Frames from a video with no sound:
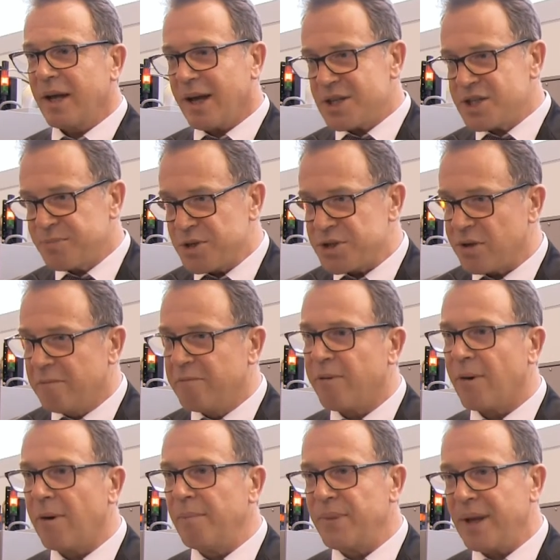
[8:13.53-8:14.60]
Customers
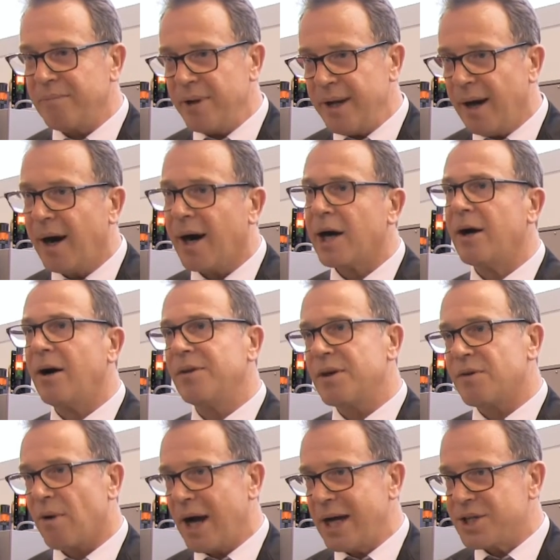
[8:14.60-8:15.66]
confirm that we are on
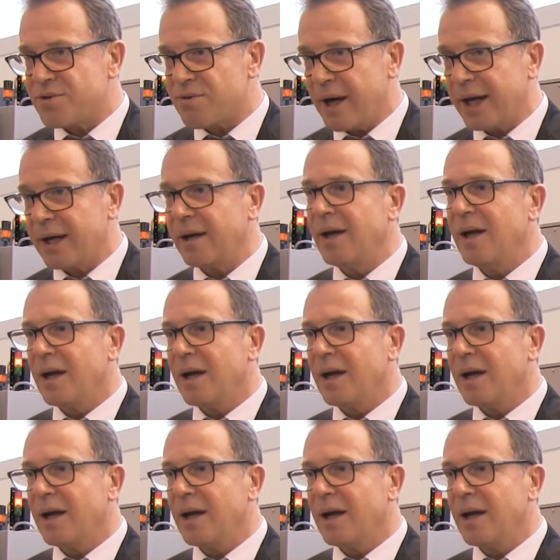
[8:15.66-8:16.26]
the right track.